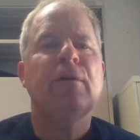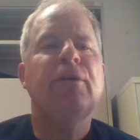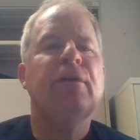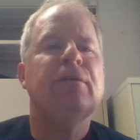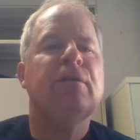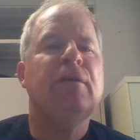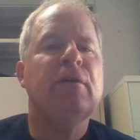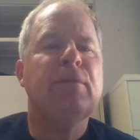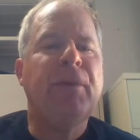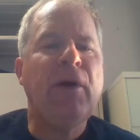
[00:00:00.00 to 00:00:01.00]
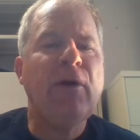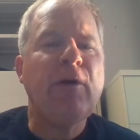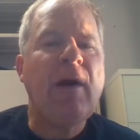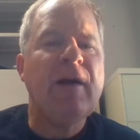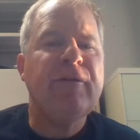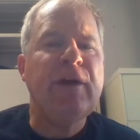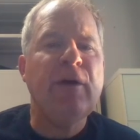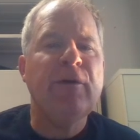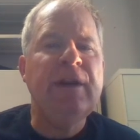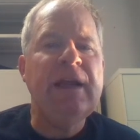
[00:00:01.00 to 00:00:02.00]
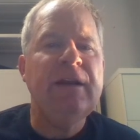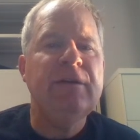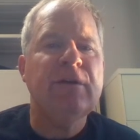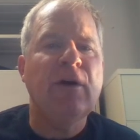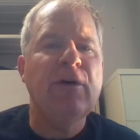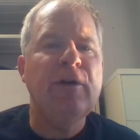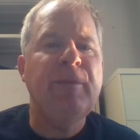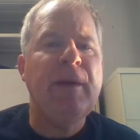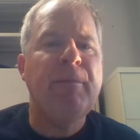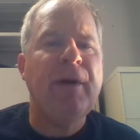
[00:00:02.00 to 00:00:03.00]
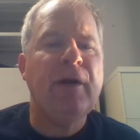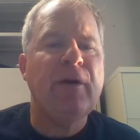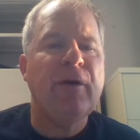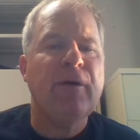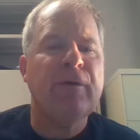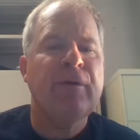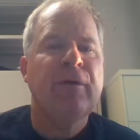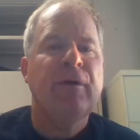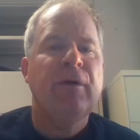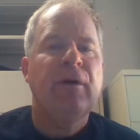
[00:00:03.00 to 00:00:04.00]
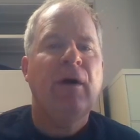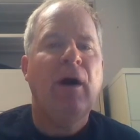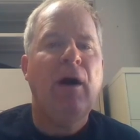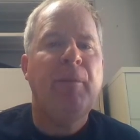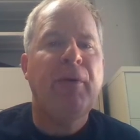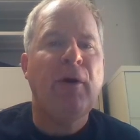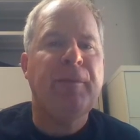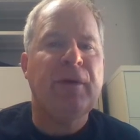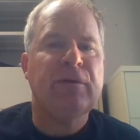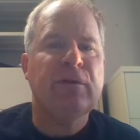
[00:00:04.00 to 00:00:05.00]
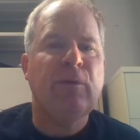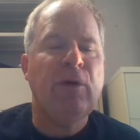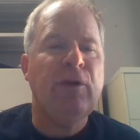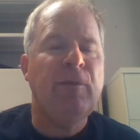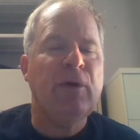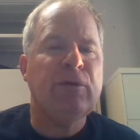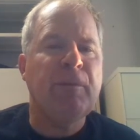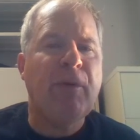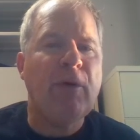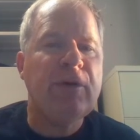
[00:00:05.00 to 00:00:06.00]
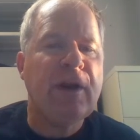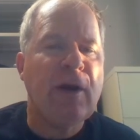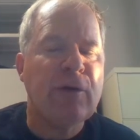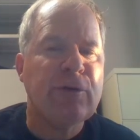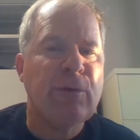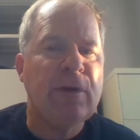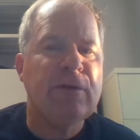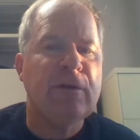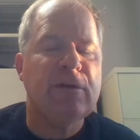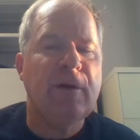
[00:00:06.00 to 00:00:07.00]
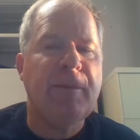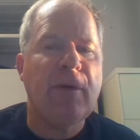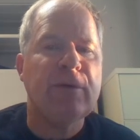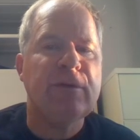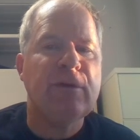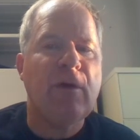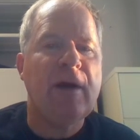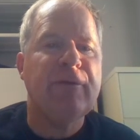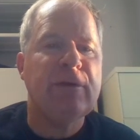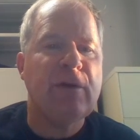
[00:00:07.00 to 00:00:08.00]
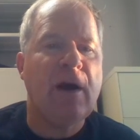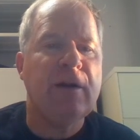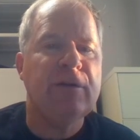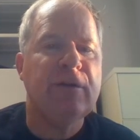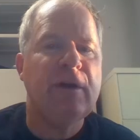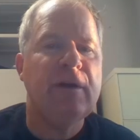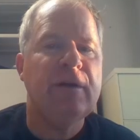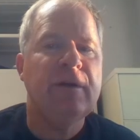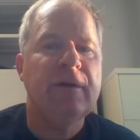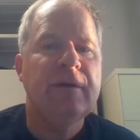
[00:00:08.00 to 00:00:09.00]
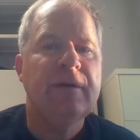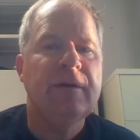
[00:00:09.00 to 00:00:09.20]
So this paragraph here needs a little bit better purpose. So one of the most important characteristics in a person's life is honesty.